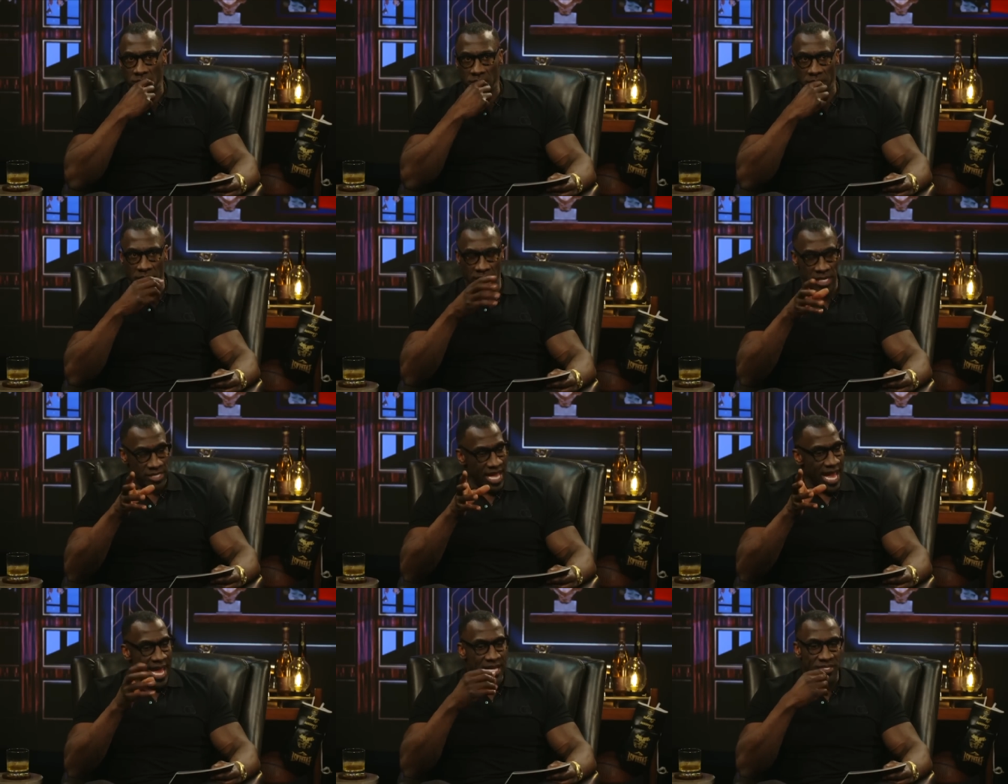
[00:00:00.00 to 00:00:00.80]

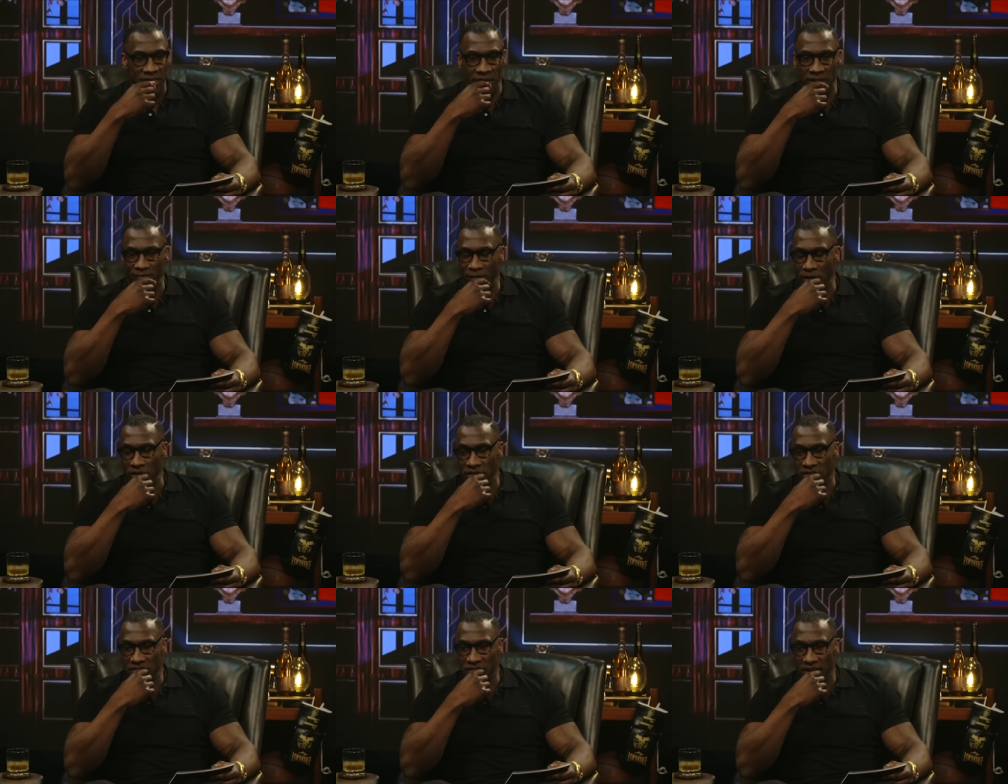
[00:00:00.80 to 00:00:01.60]
they asked N F L
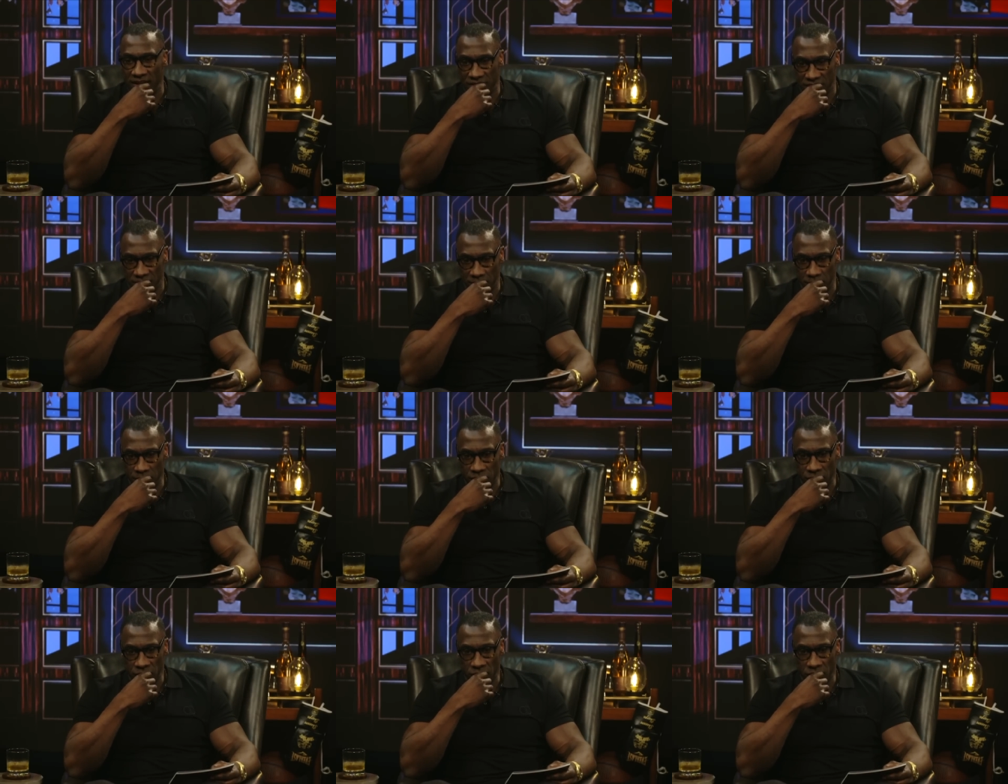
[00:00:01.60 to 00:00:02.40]
execs.
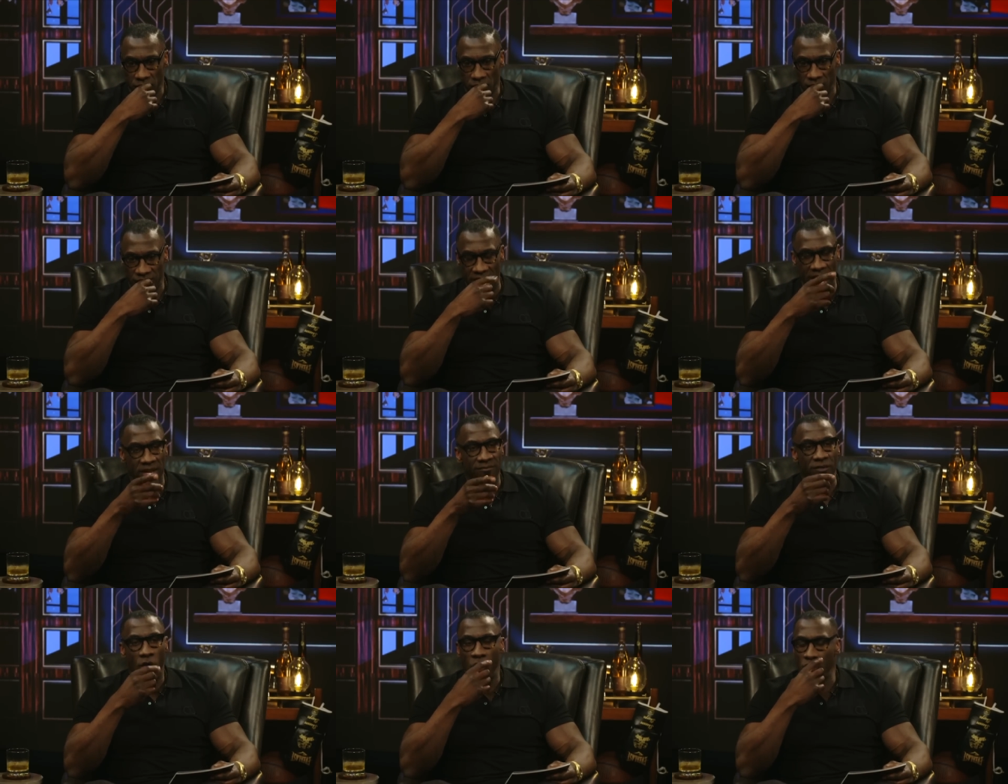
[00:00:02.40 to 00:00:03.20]
Mm-hmm. They had a
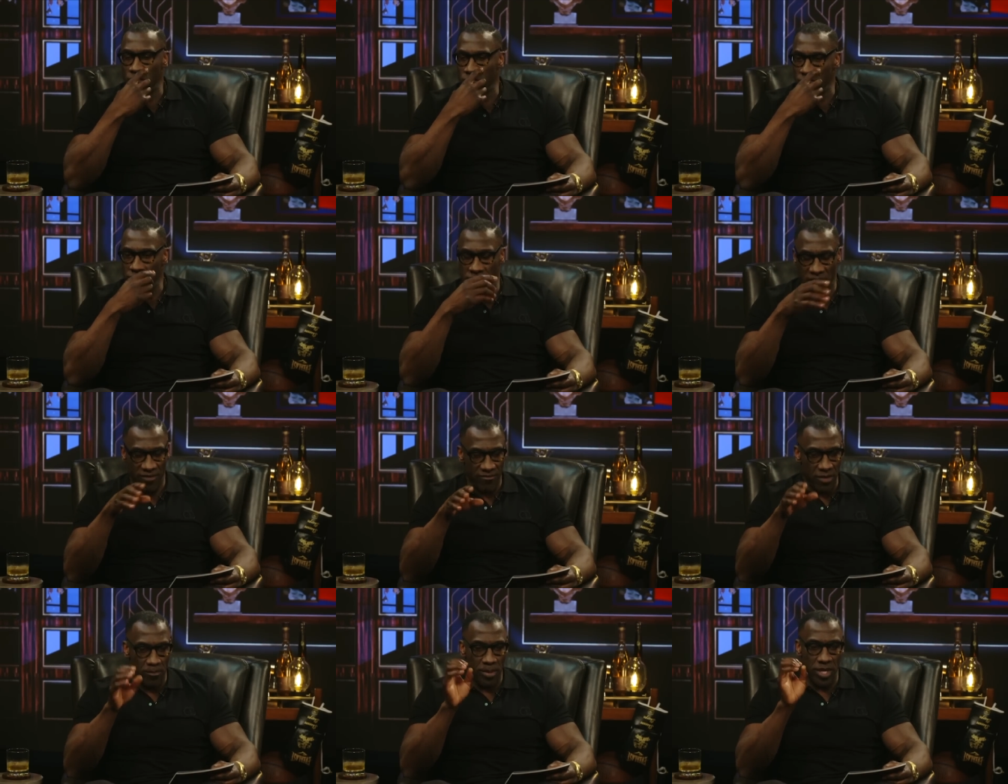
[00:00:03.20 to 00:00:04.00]
vote: M
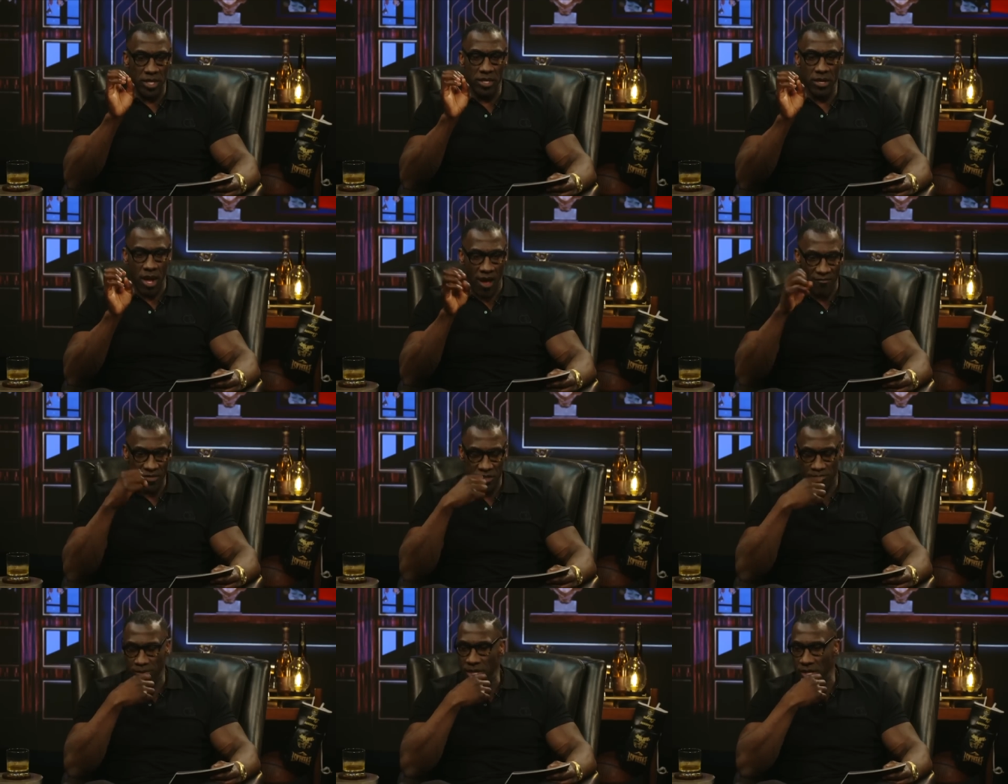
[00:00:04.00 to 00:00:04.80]
V P,
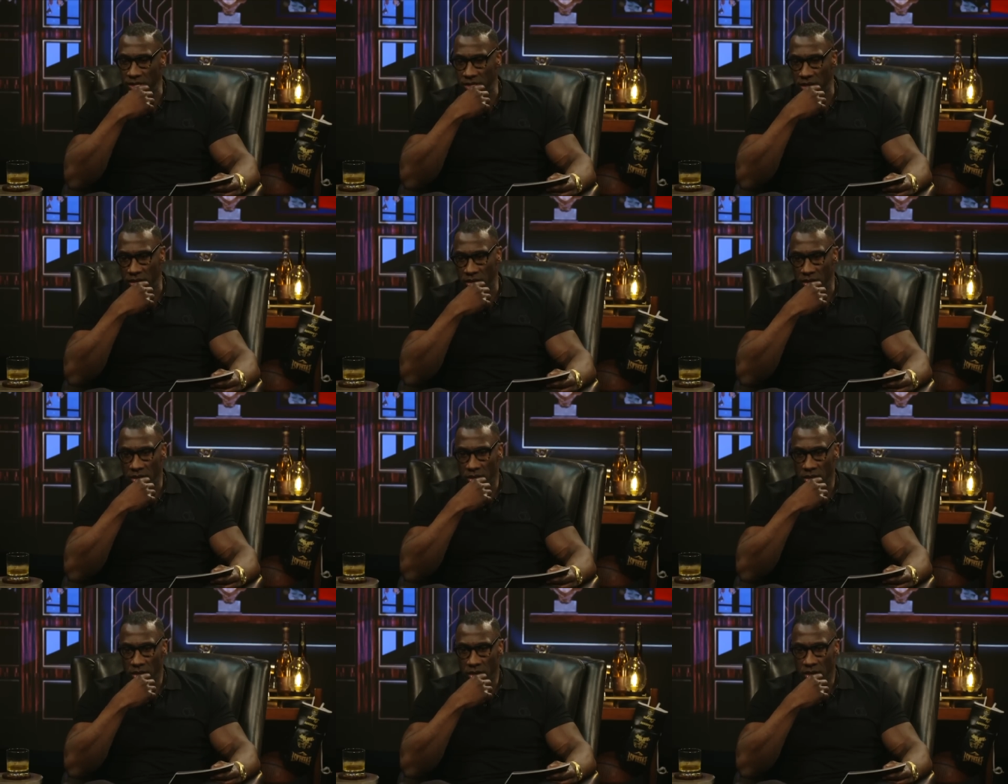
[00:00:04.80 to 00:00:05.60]
Offensive Player of the Year.
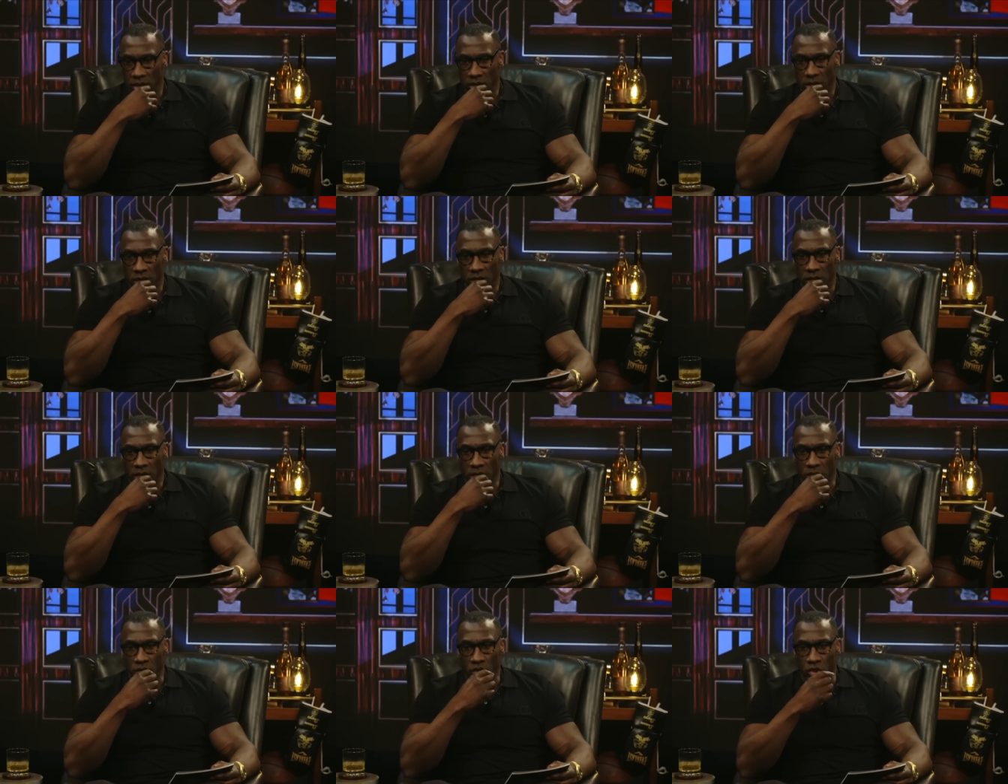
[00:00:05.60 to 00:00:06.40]

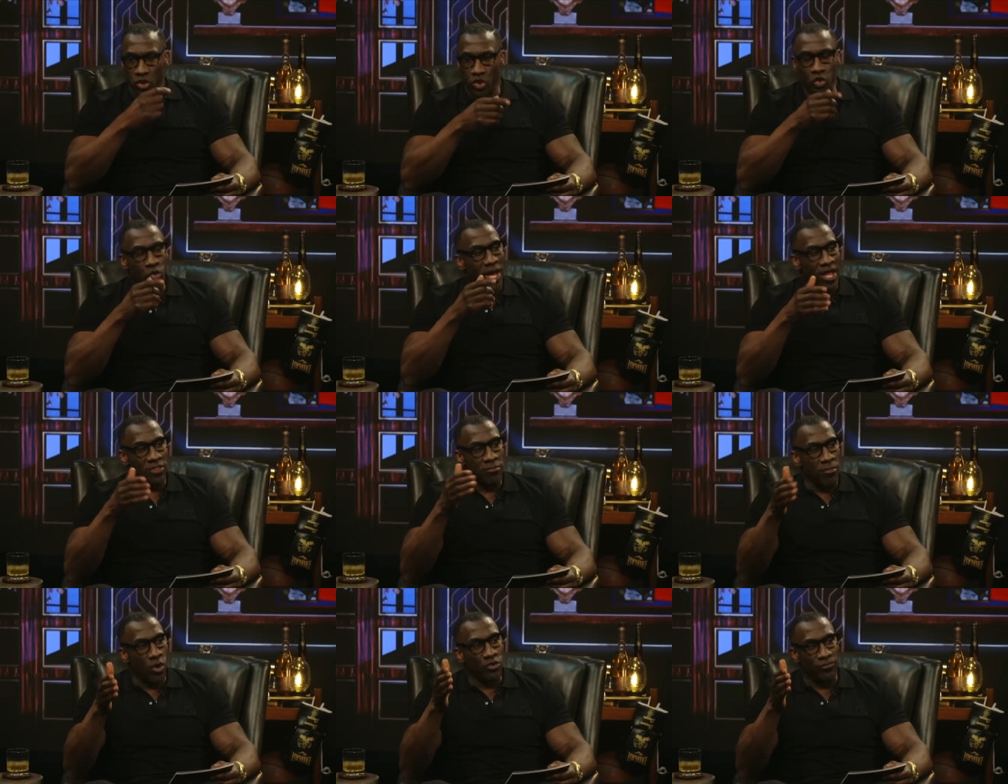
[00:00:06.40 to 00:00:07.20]
You got
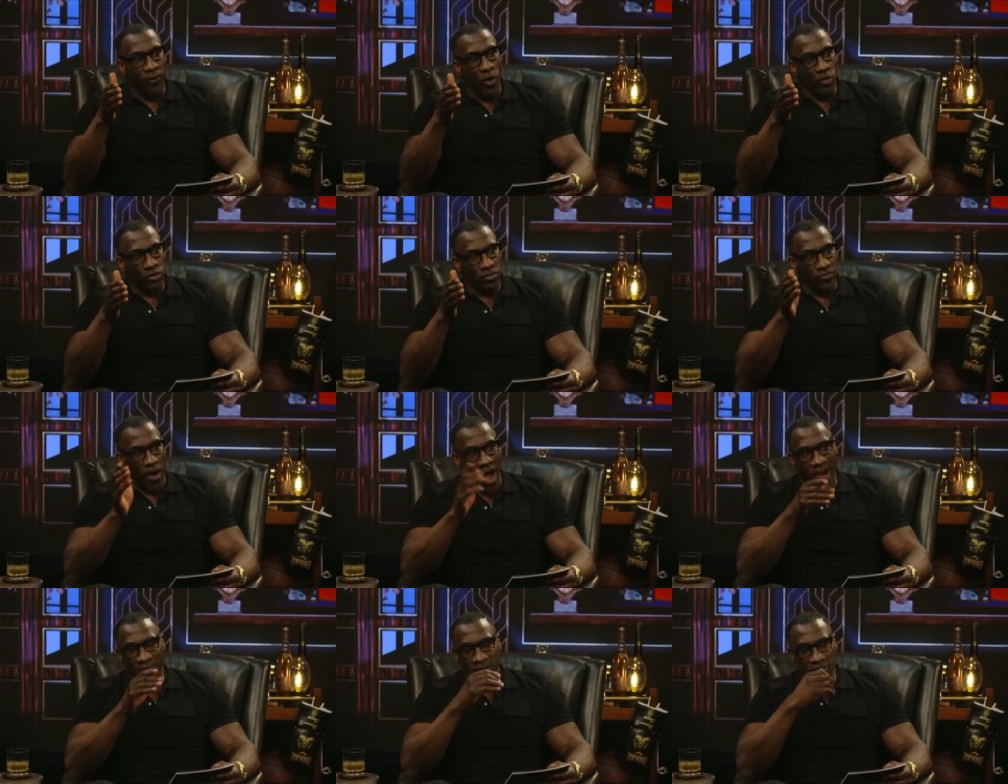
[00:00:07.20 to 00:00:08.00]
the most votes for
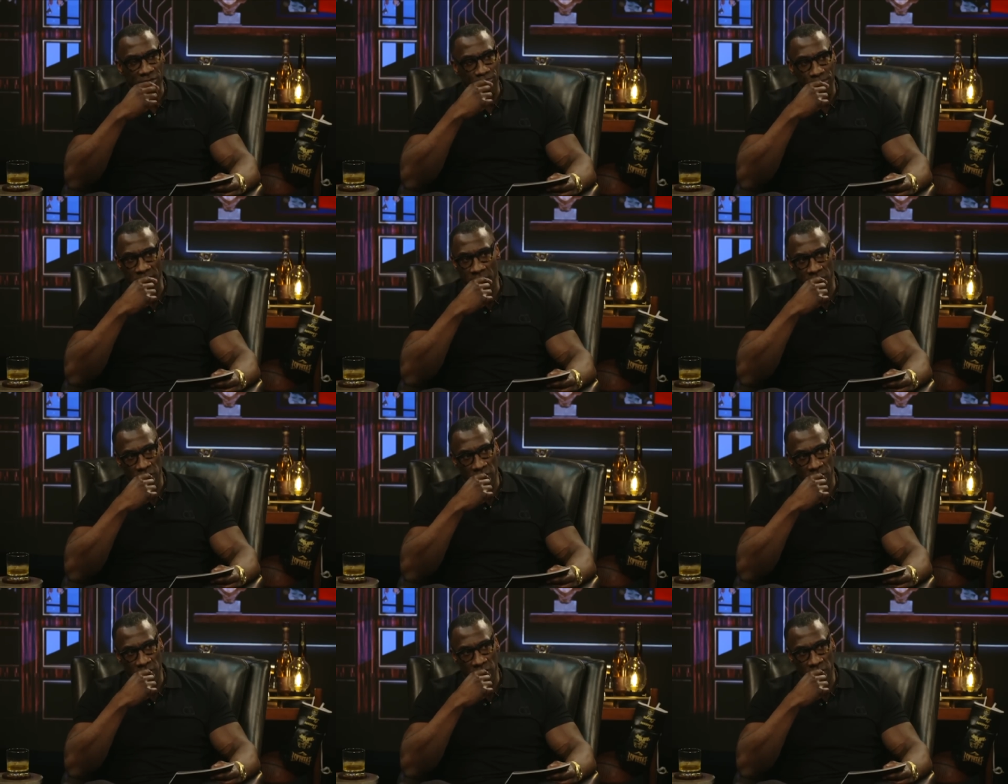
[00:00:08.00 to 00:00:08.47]
Offensive Player of the